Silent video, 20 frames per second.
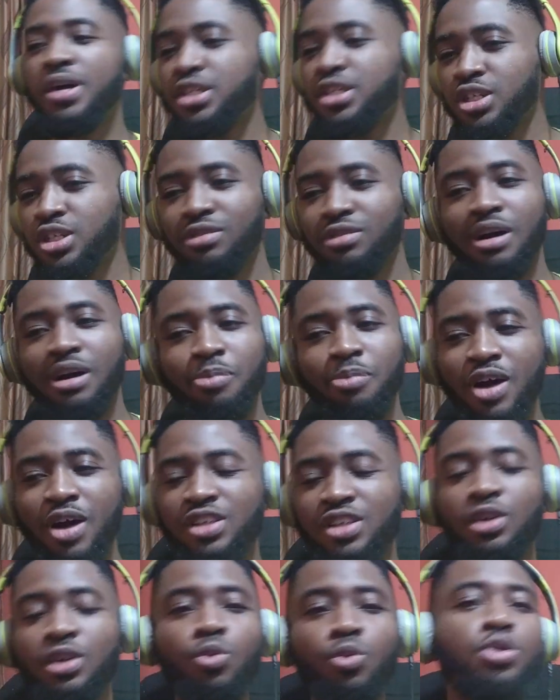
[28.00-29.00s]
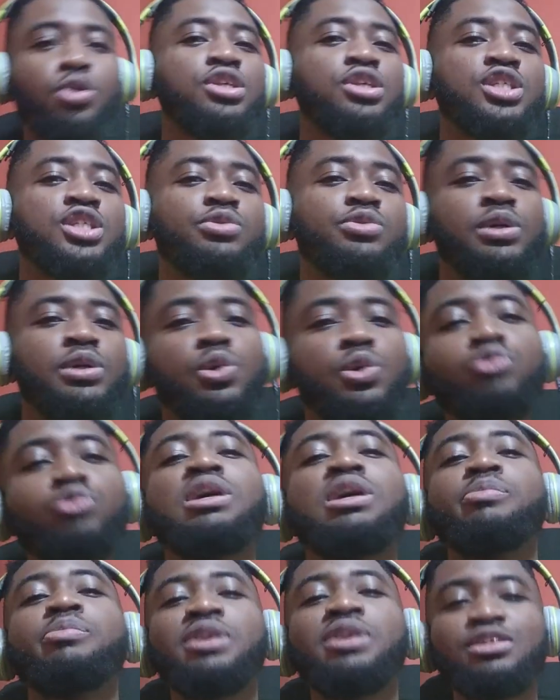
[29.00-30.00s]
SA rappers and warning Sierra Leone
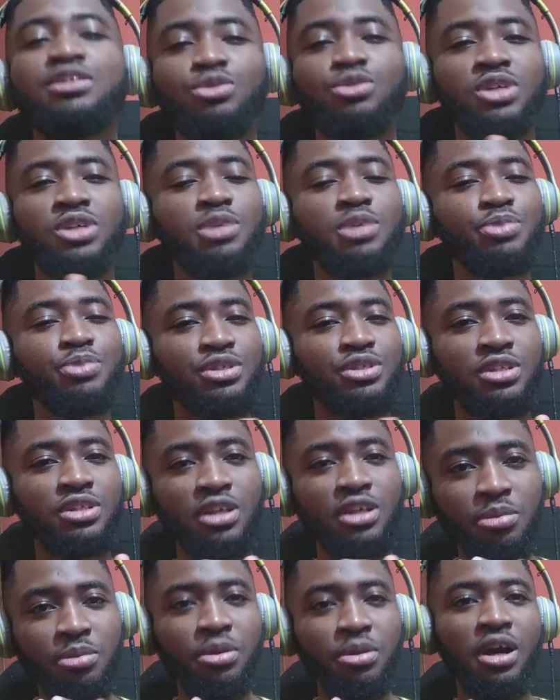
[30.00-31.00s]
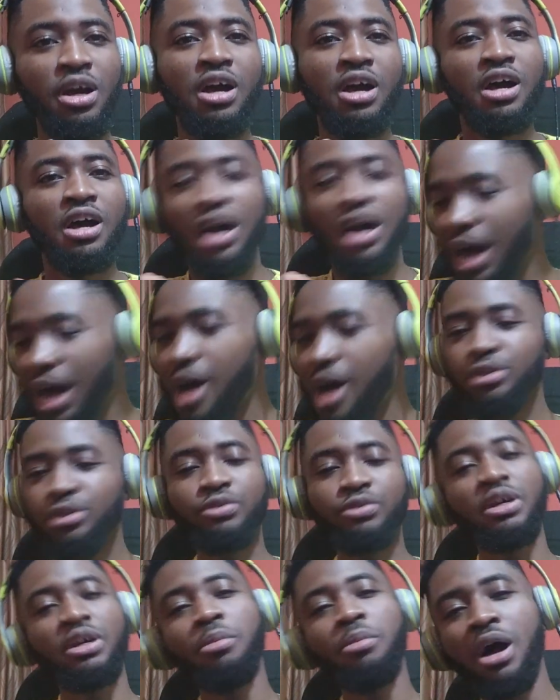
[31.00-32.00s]
rappers to keep his name out
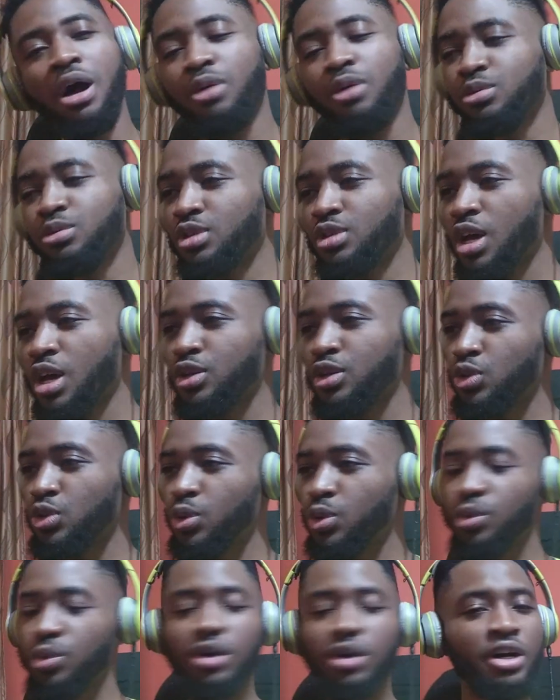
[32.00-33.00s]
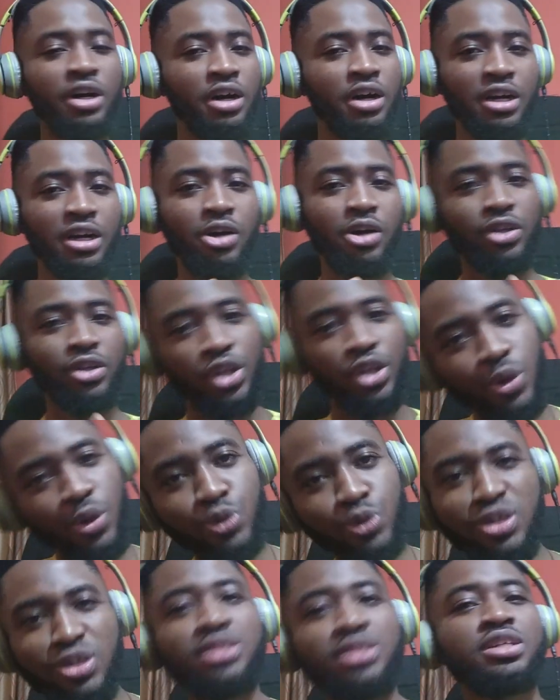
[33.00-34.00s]
of their mouths. So
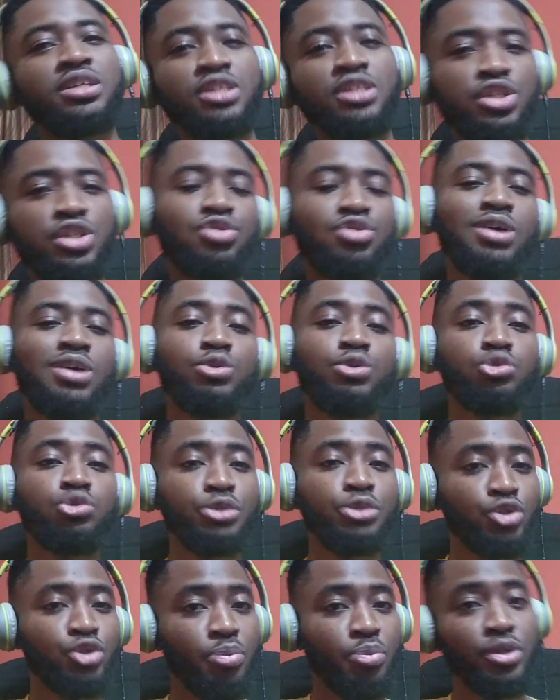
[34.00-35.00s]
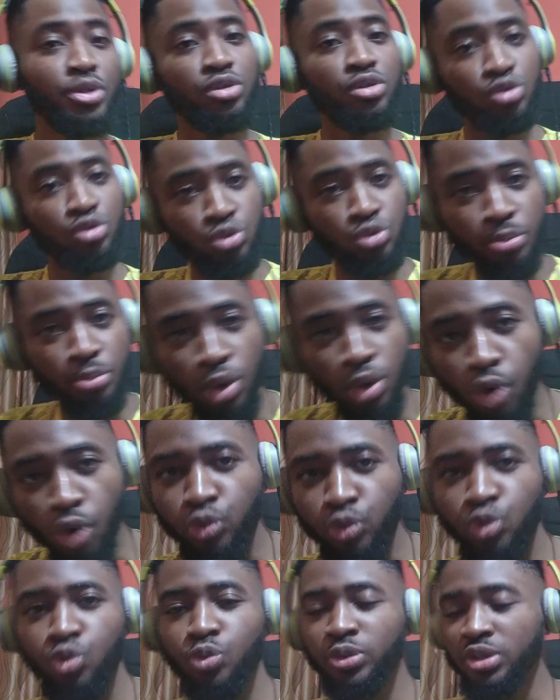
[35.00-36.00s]
Cardenero threatened the diss track, which will be dropping
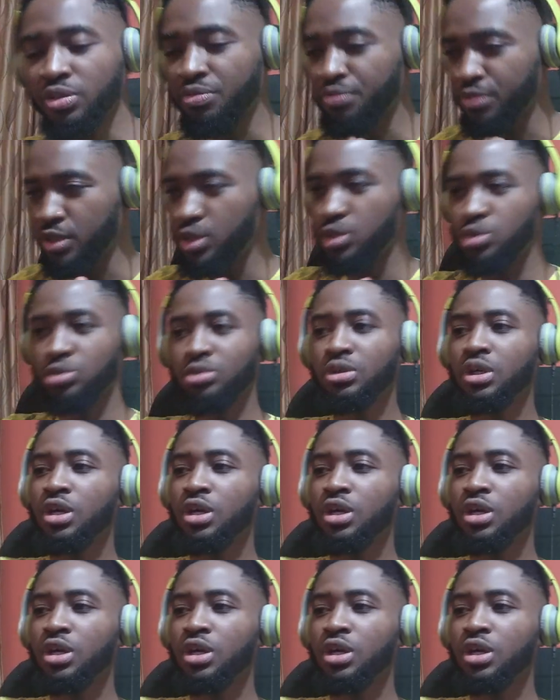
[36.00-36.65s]
tomorrow with the video.